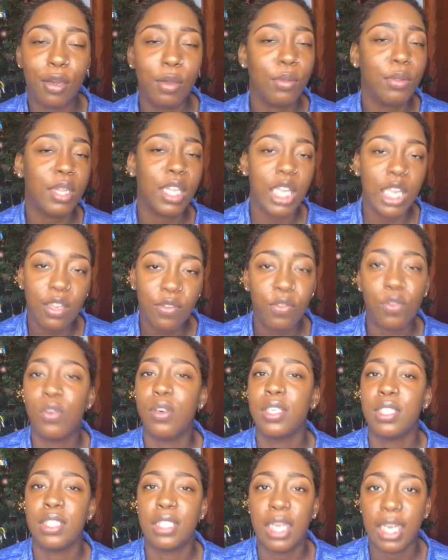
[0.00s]
don't think
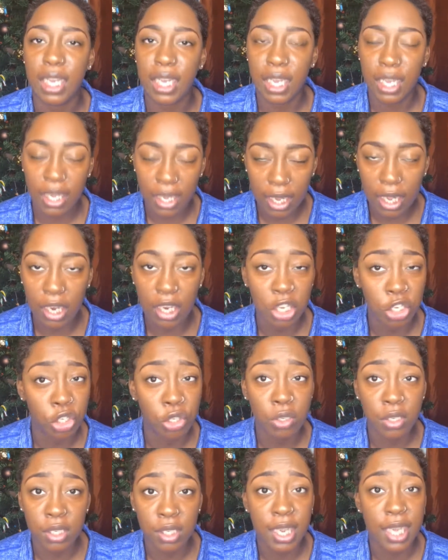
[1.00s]
for a second, unless
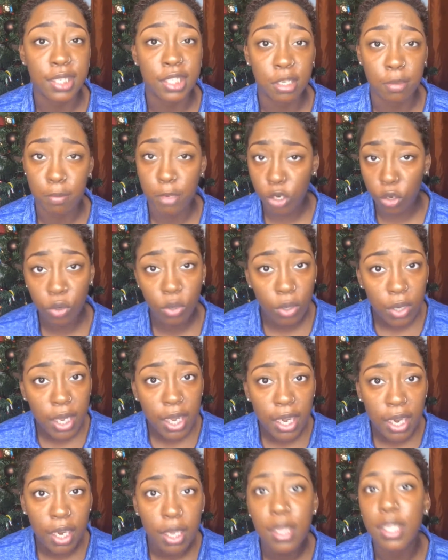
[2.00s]
you just got some miracle
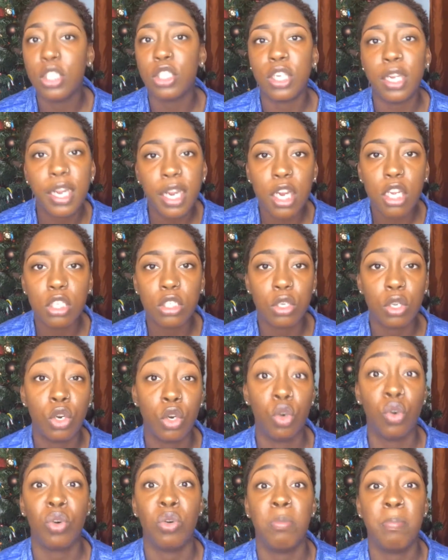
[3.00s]
hair, that your hair is going
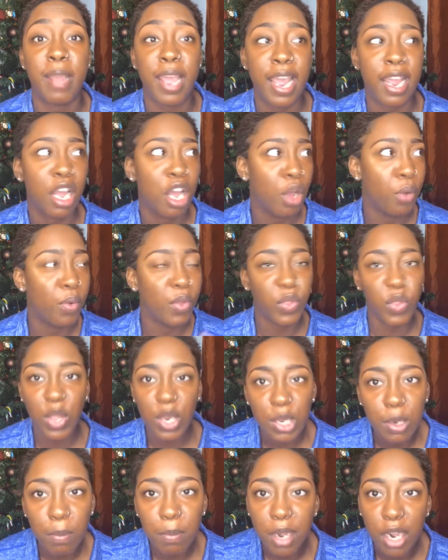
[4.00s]
to grow back
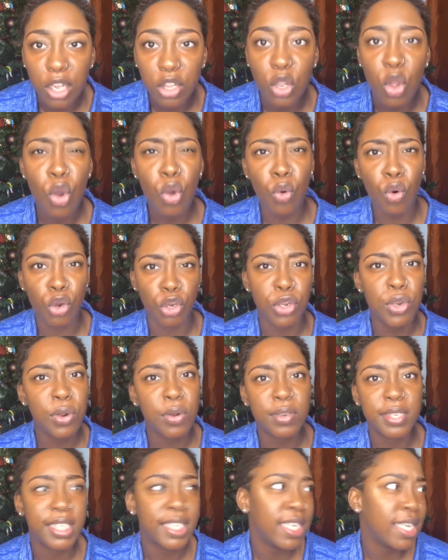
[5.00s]
within the month, or you're
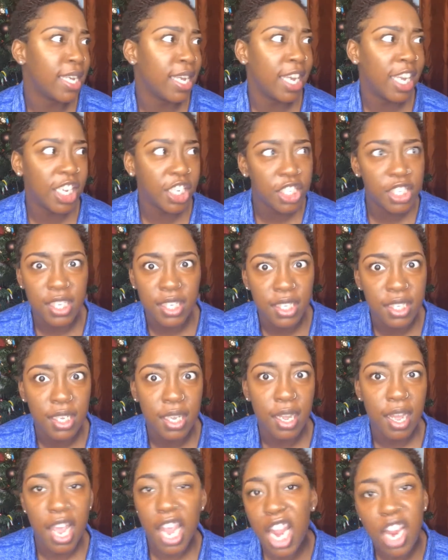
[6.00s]
going to see inches
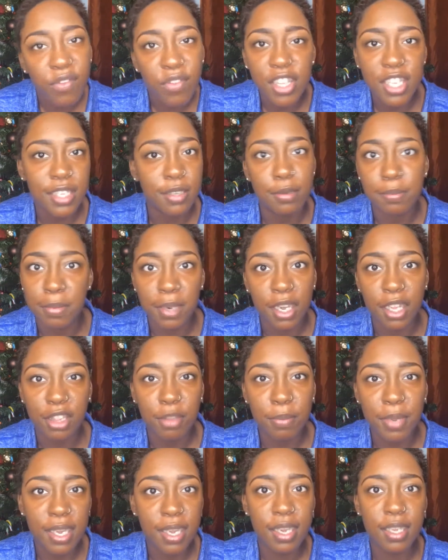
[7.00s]
every single
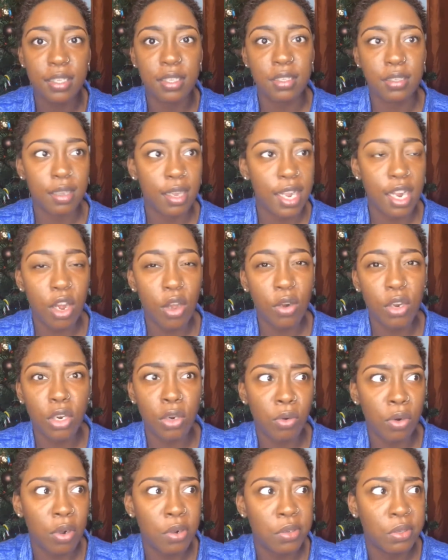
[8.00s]
month, because it only
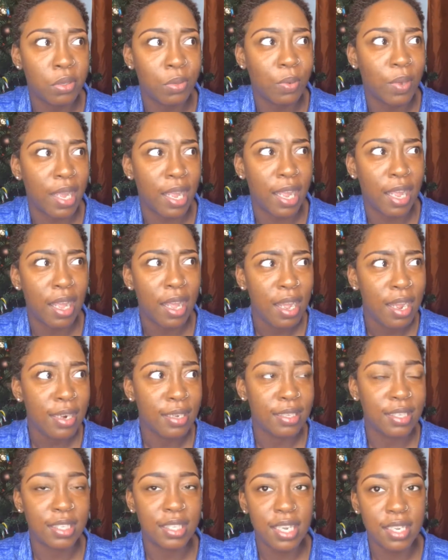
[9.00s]
grows what,
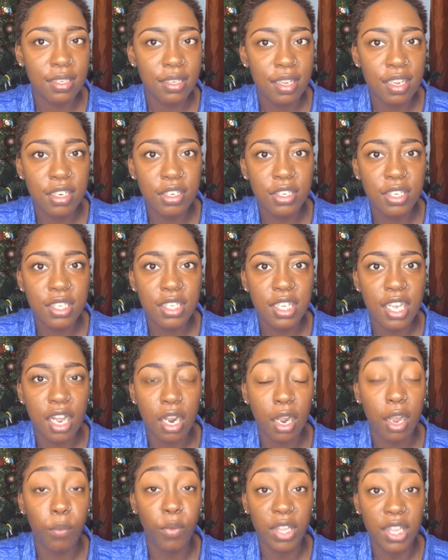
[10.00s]
6 inches
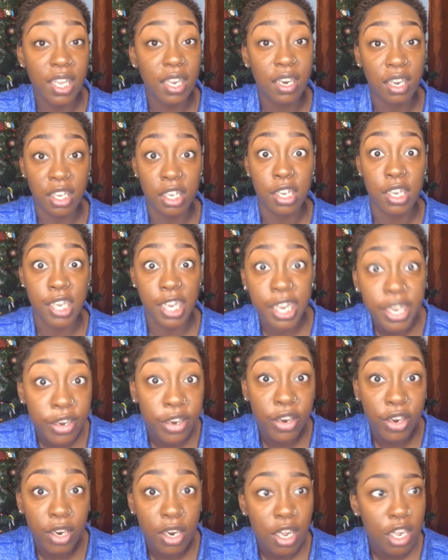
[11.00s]
within a
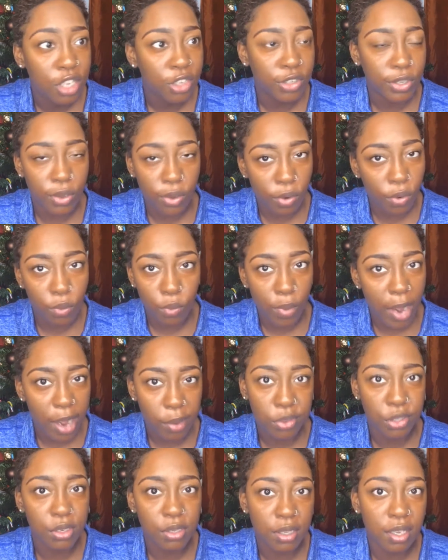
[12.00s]
year. So why
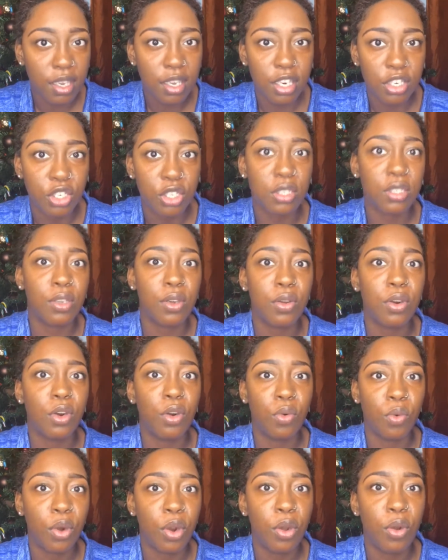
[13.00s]
would you think that just going to
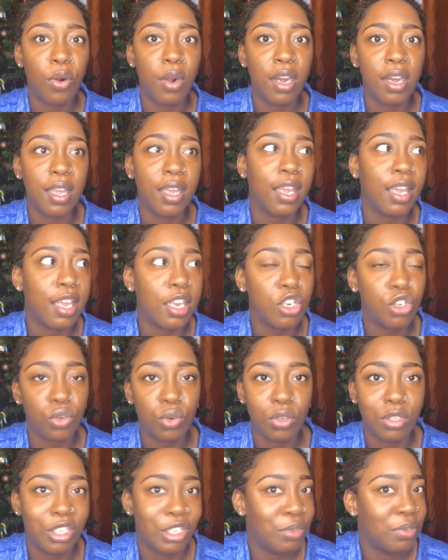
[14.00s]
grow an inch
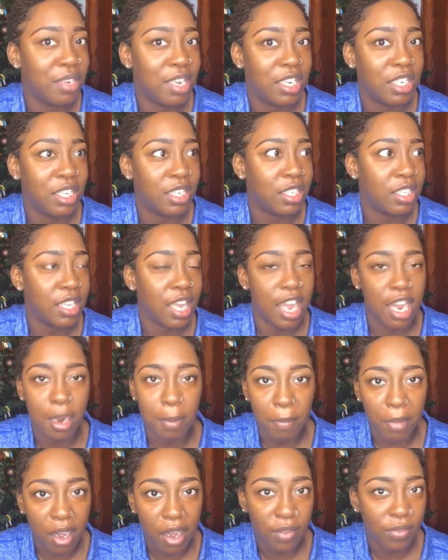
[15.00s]
or 2 inches in
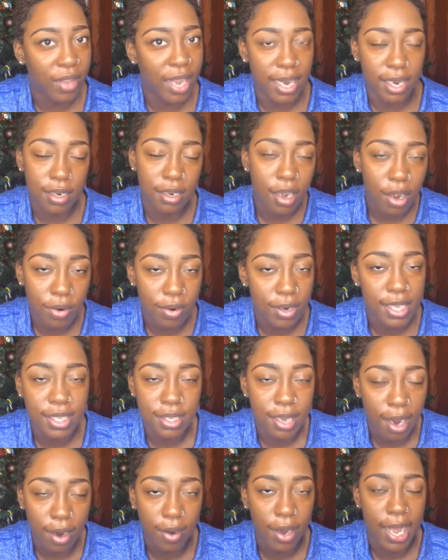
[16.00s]
a month? Like, no,
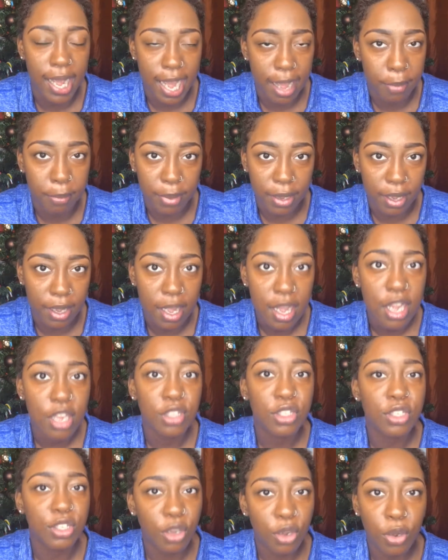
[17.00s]
that's not going to happen.
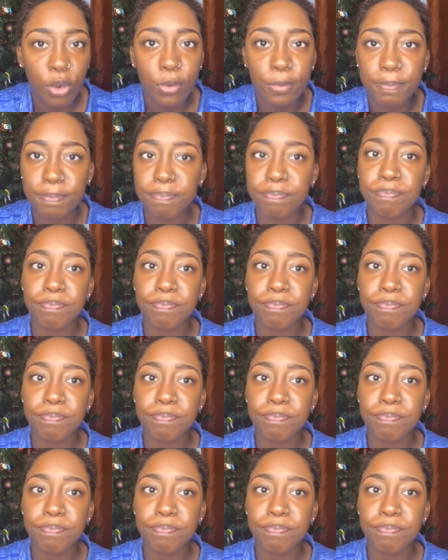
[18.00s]
So